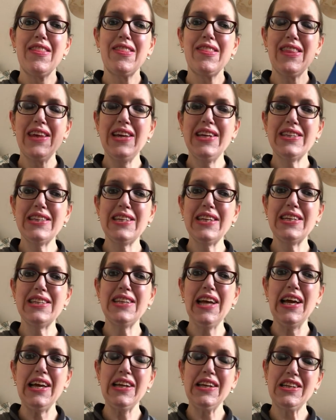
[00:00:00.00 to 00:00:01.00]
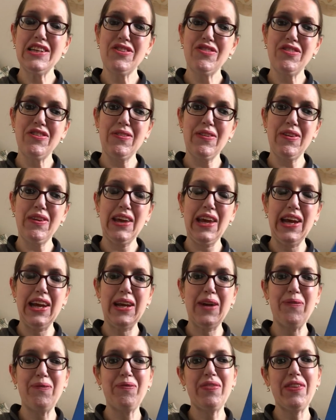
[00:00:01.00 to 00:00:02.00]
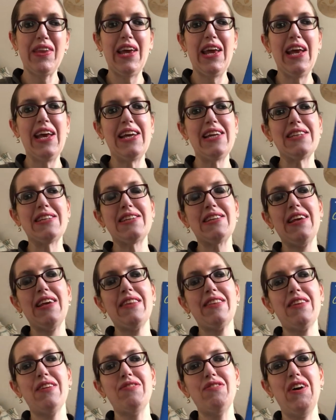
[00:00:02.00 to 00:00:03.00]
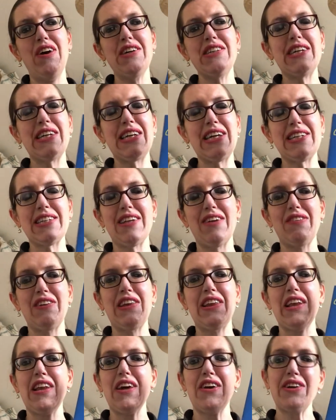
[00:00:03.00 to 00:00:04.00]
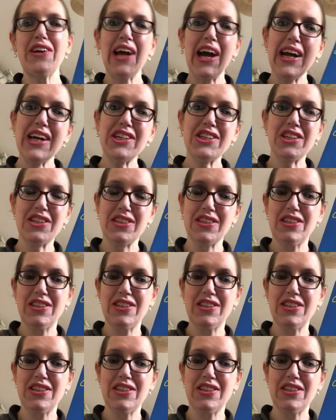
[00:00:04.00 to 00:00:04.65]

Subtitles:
This is set in a different thing. The writing is lovely. The location